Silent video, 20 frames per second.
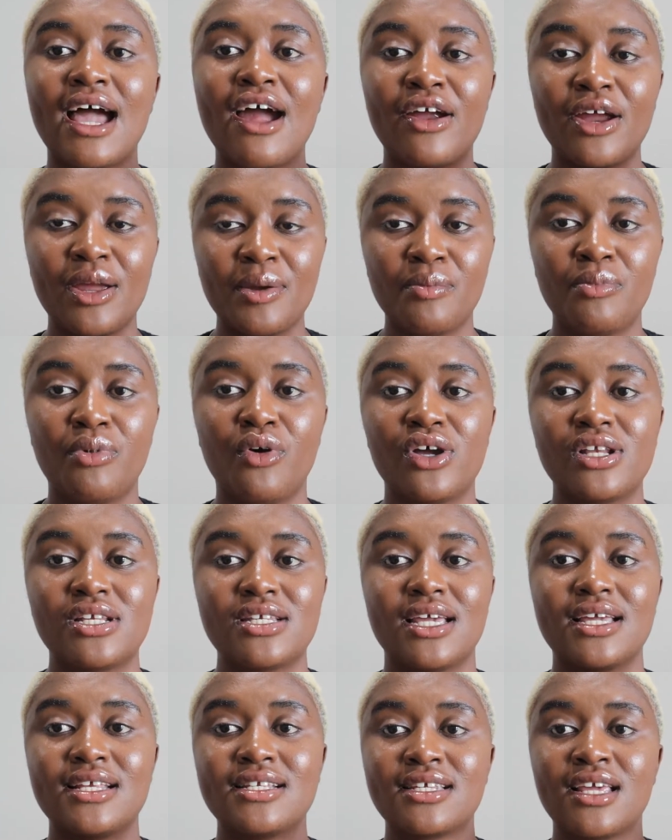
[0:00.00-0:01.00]
are
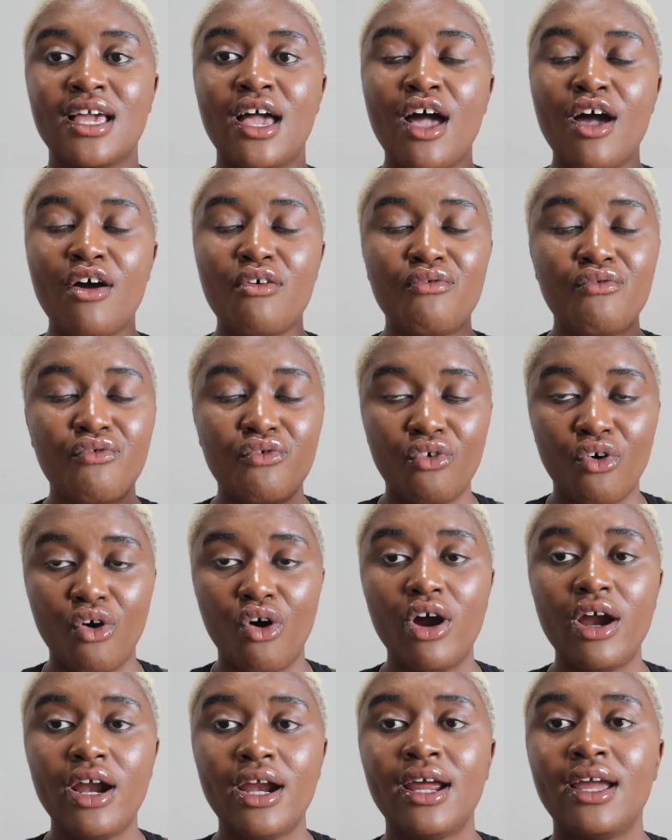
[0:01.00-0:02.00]
important
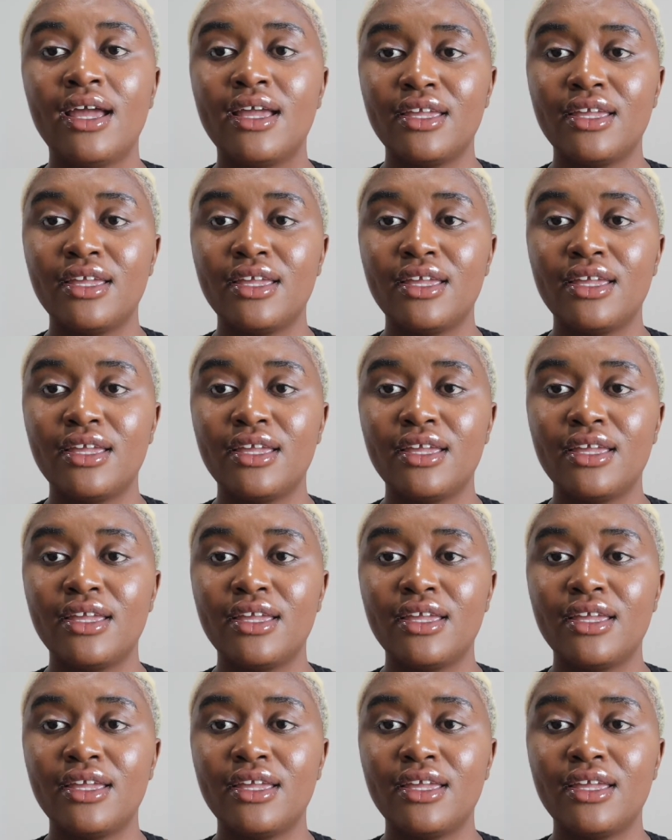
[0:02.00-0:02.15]
for